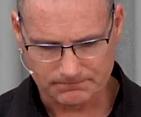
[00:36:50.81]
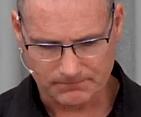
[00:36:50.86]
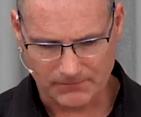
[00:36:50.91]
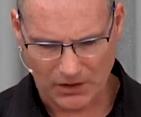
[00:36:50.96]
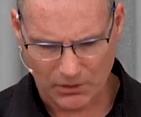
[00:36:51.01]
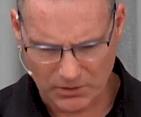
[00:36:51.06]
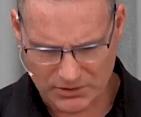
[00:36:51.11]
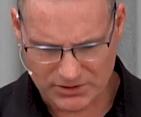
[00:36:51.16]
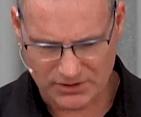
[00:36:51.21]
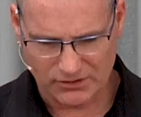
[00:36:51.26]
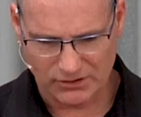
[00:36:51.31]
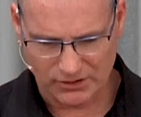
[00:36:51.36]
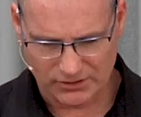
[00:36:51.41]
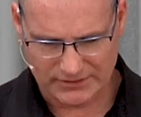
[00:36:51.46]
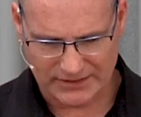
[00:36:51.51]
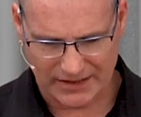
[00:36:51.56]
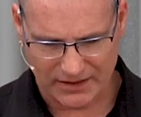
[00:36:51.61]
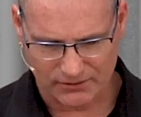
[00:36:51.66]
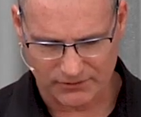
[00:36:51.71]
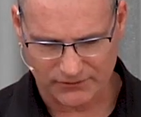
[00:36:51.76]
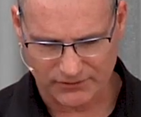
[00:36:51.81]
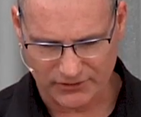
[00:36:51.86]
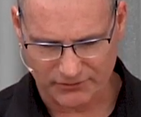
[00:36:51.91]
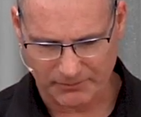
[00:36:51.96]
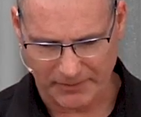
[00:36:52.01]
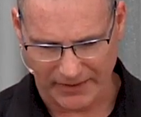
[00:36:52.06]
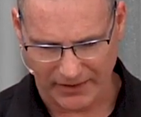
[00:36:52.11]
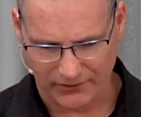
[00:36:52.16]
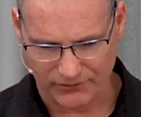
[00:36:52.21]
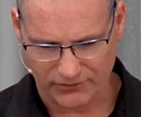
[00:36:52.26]
I want you to look down at this
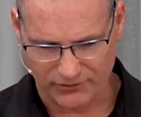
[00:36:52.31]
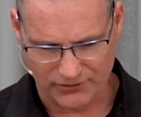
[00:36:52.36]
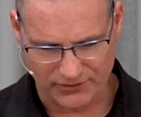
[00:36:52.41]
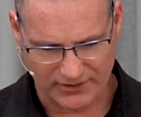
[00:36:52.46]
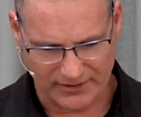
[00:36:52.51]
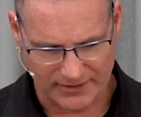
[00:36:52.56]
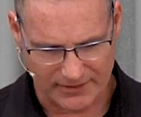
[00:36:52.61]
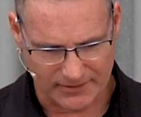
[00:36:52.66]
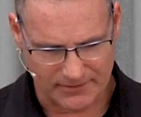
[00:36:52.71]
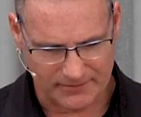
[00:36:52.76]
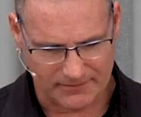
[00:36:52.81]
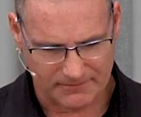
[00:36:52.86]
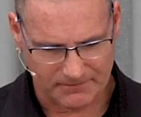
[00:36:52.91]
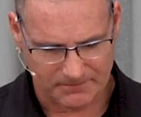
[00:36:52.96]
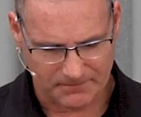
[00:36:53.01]
passage again.